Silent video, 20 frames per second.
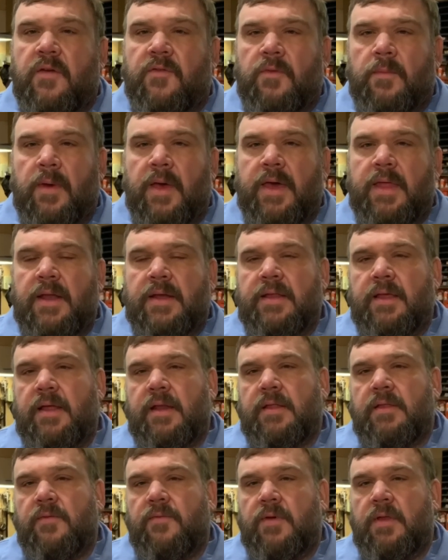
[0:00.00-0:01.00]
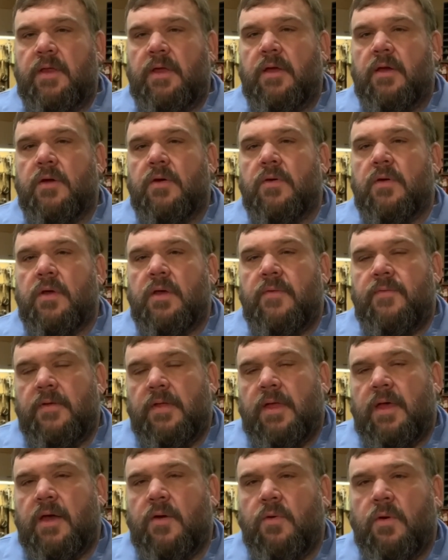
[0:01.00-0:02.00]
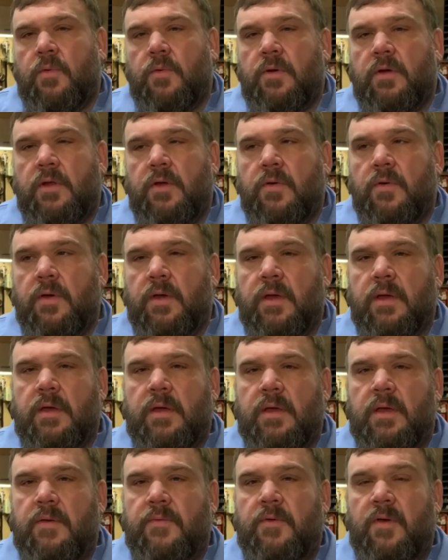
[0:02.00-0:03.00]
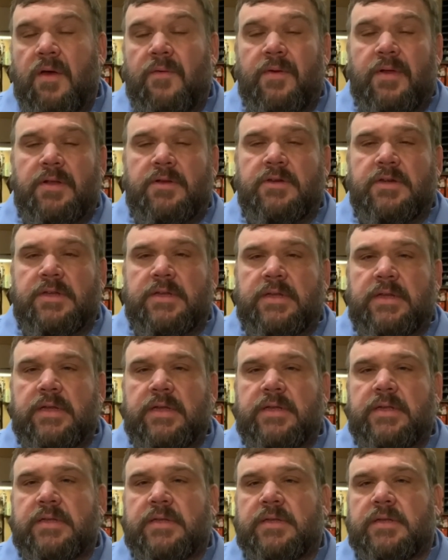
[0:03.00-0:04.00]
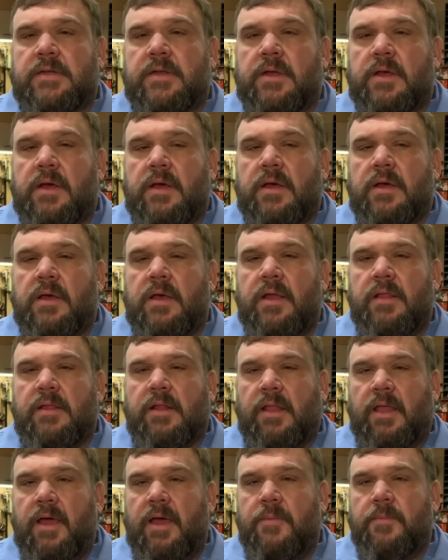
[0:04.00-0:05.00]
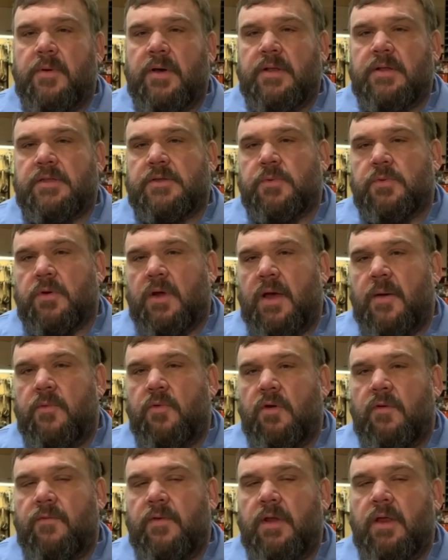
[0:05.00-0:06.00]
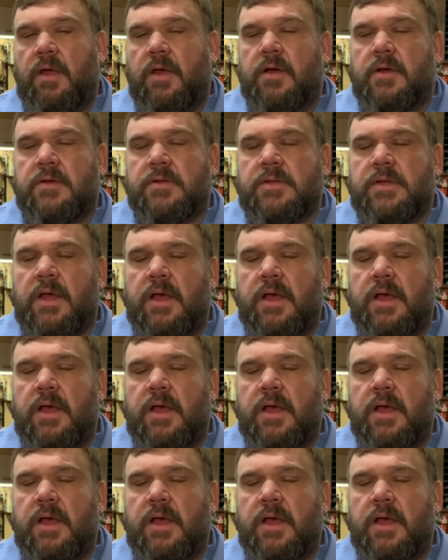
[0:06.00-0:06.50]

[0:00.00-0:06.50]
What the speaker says: making it to the end of the video. If you like what we're doing, if you have interest in this, hit the like button, subscribe to our videos.